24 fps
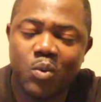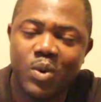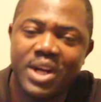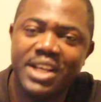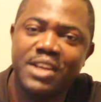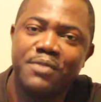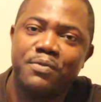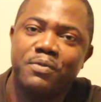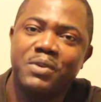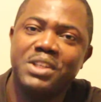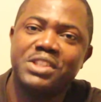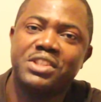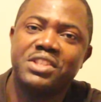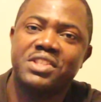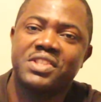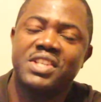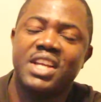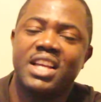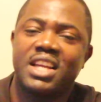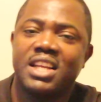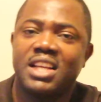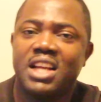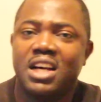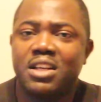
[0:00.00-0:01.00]
When a fish is
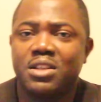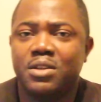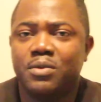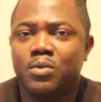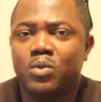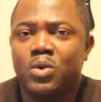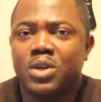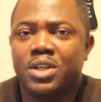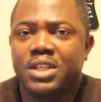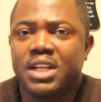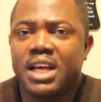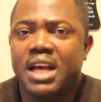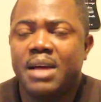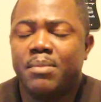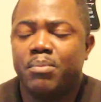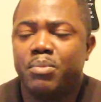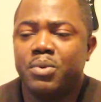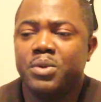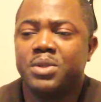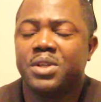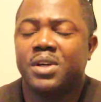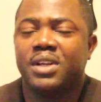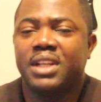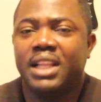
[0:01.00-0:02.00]
taken out of water and
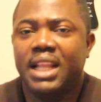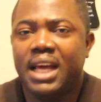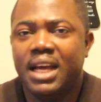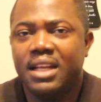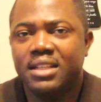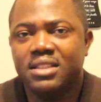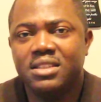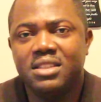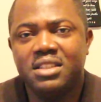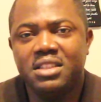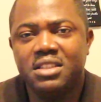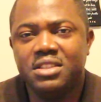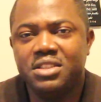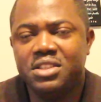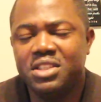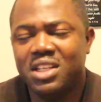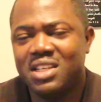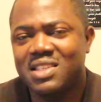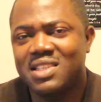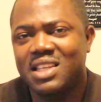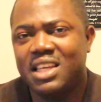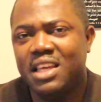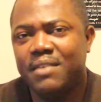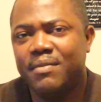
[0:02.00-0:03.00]
put on land,
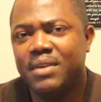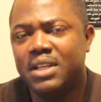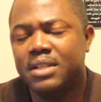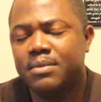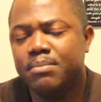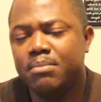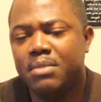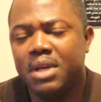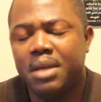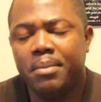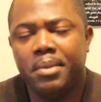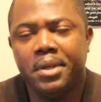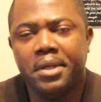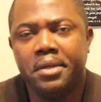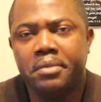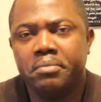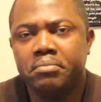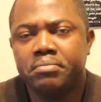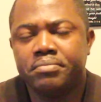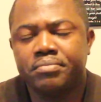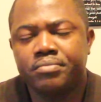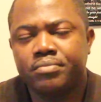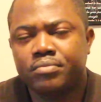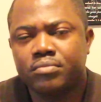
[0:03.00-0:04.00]
just give it
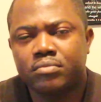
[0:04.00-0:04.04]
maybe